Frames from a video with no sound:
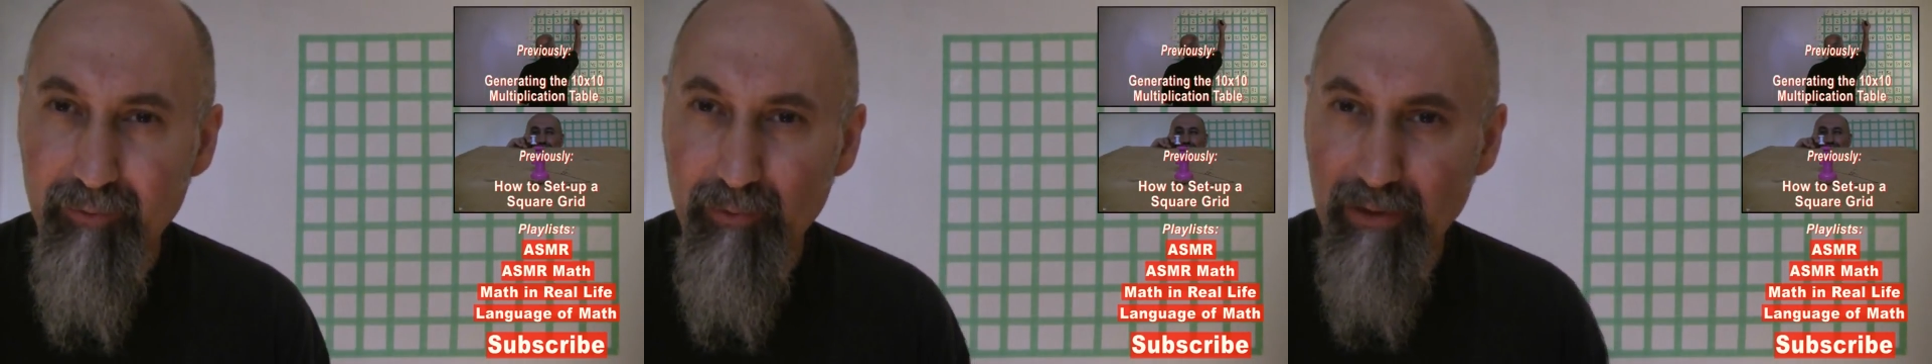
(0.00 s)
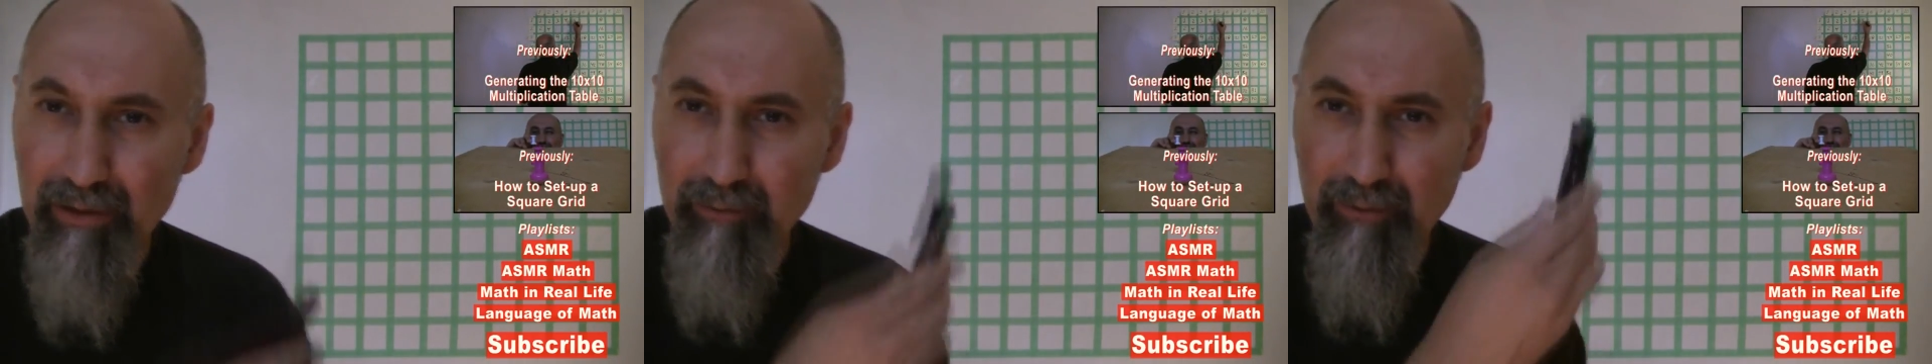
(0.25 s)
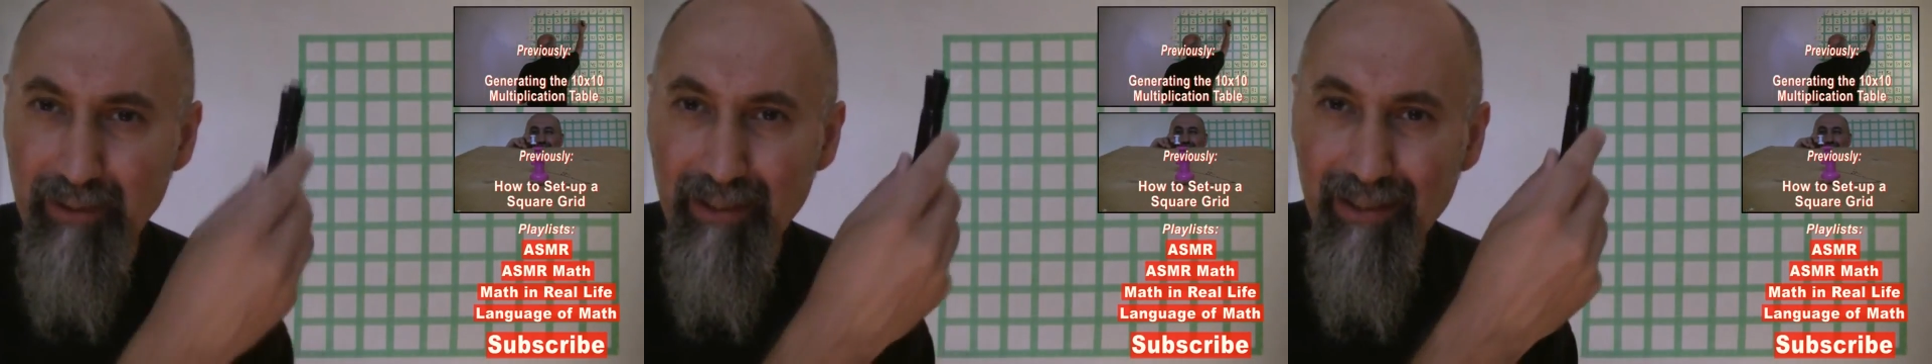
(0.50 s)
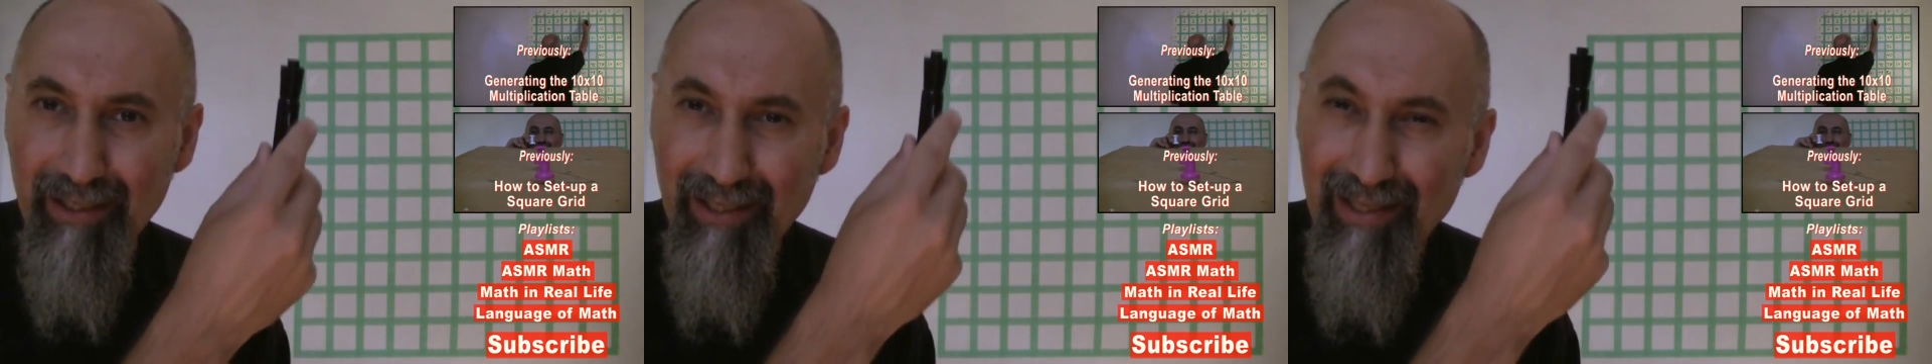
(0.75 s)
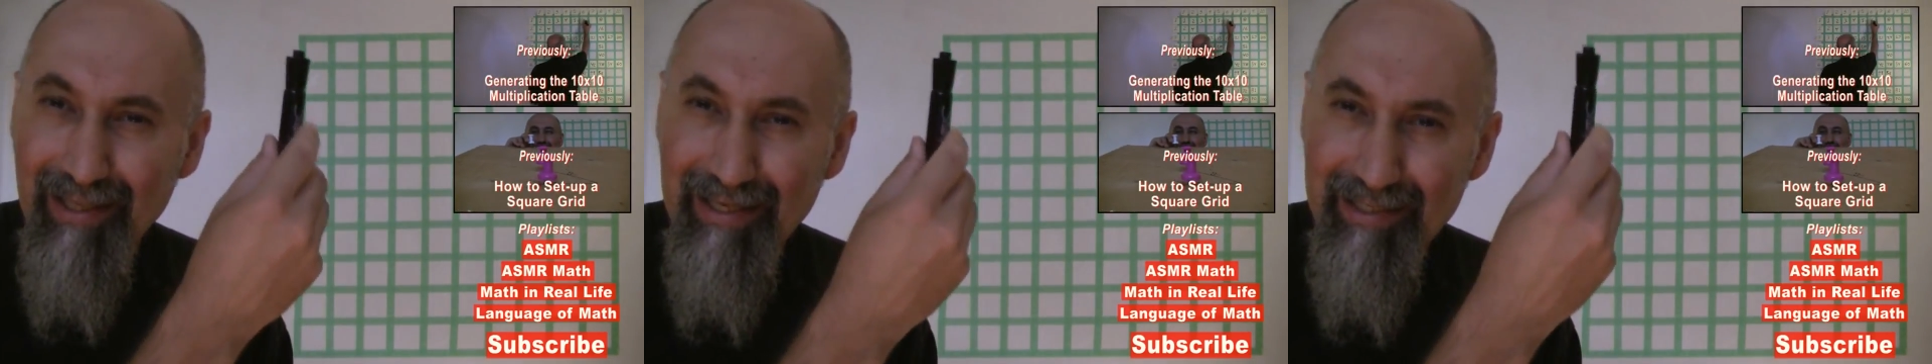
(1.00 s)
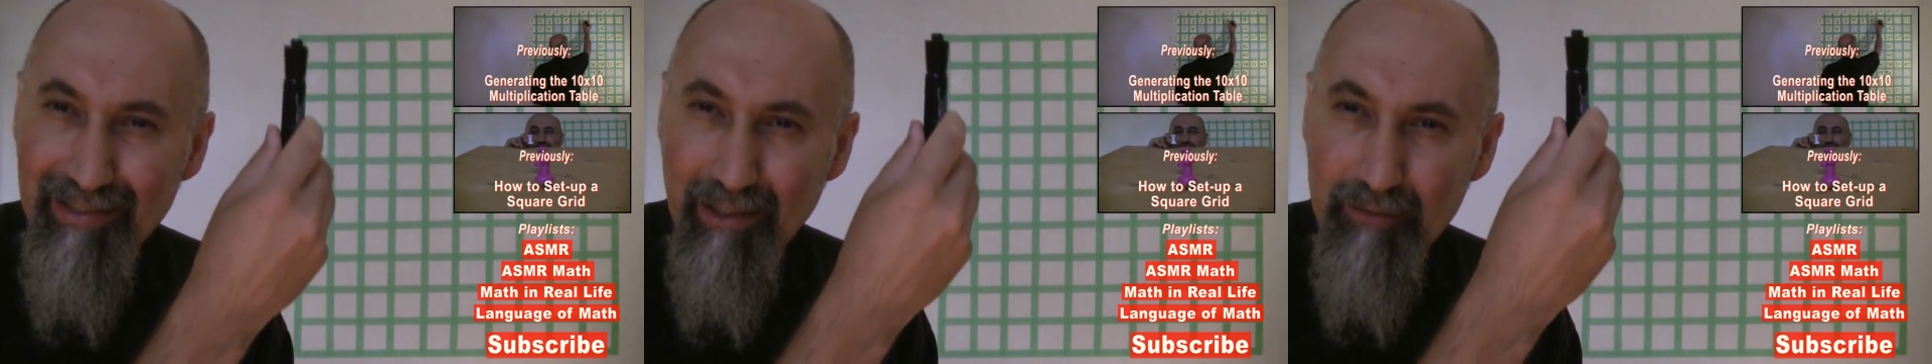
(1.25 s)
where we
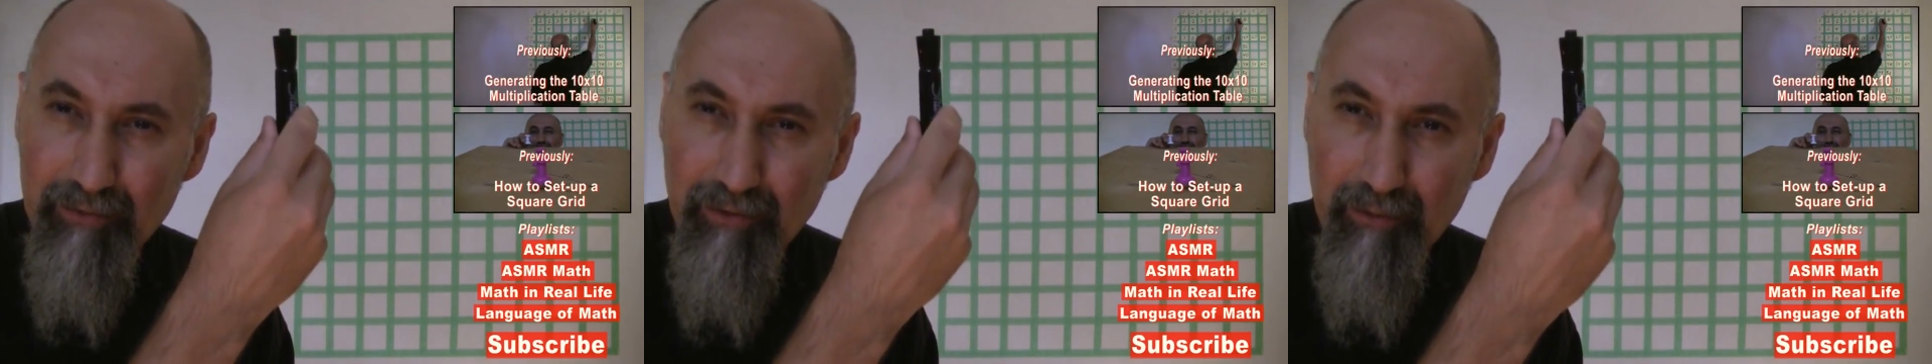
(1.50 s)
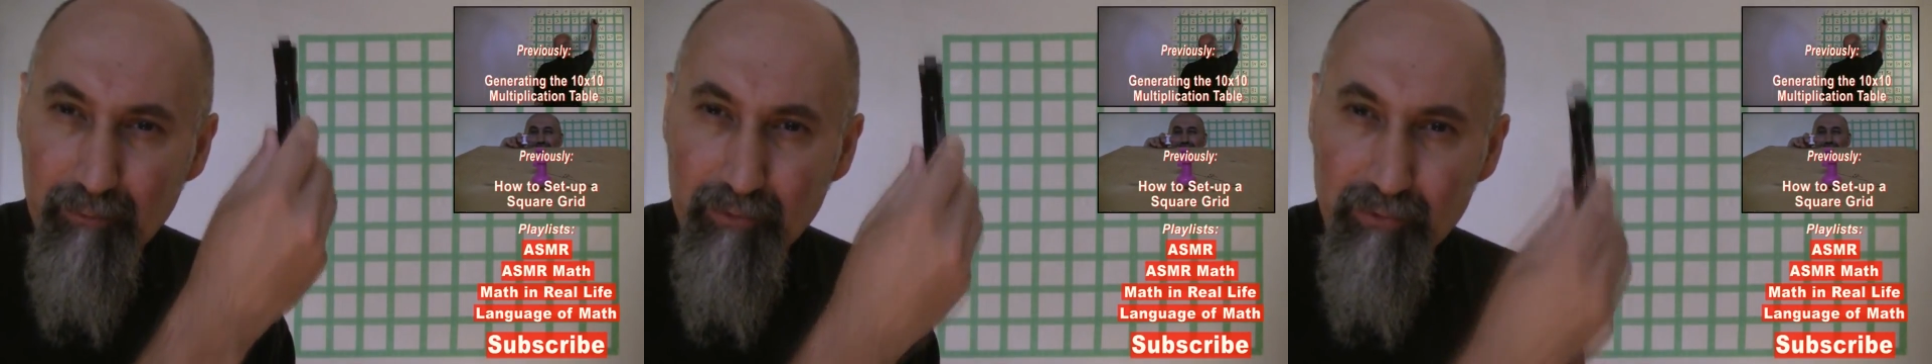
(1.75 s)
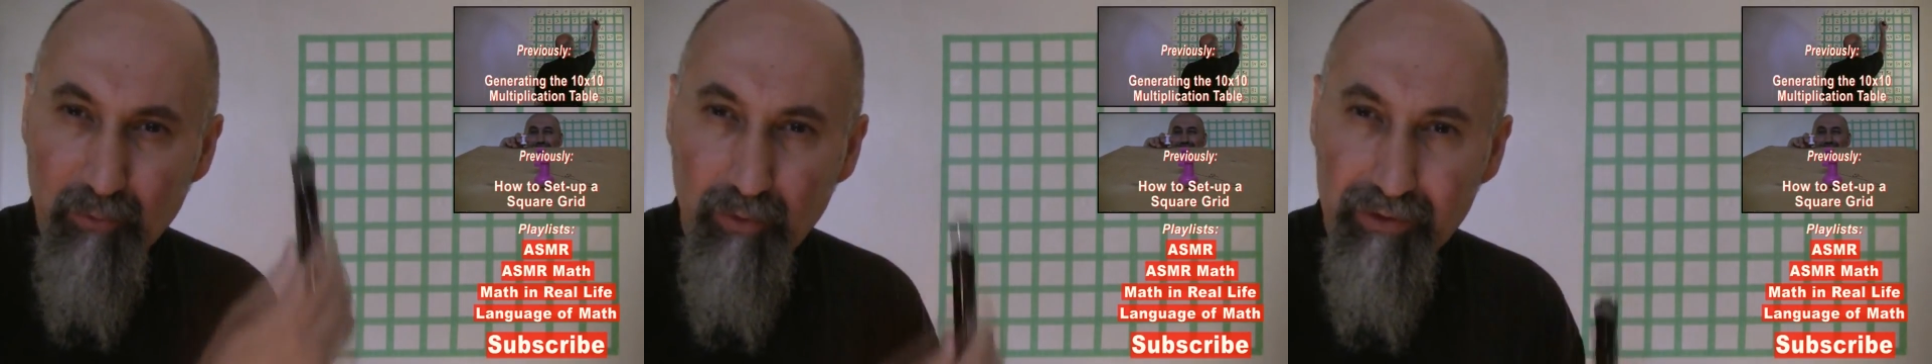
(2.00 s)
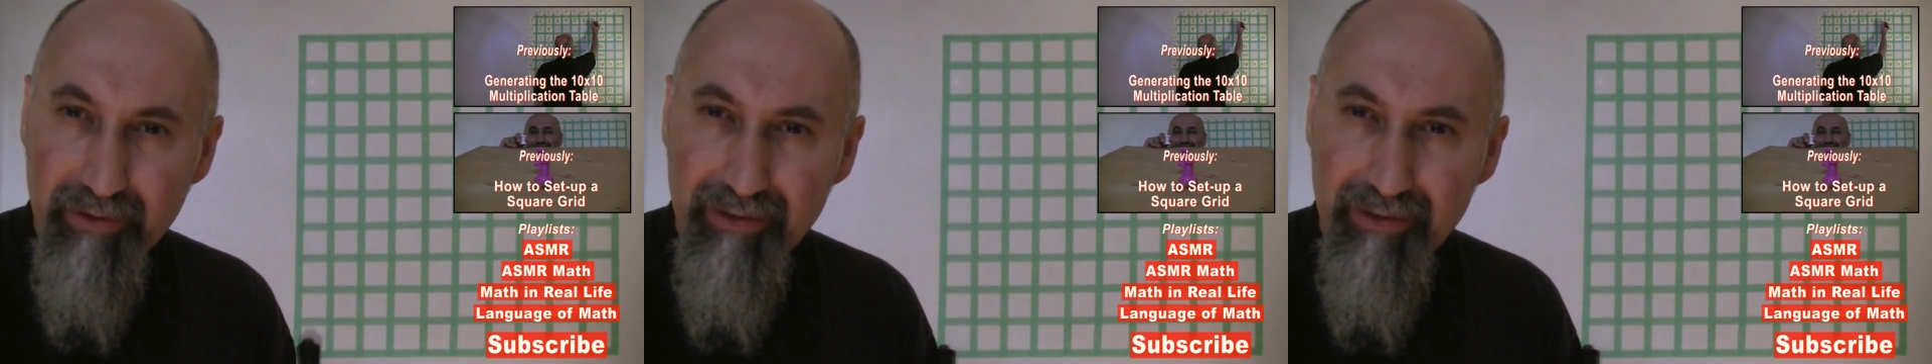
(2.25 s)
laid down the numbers 1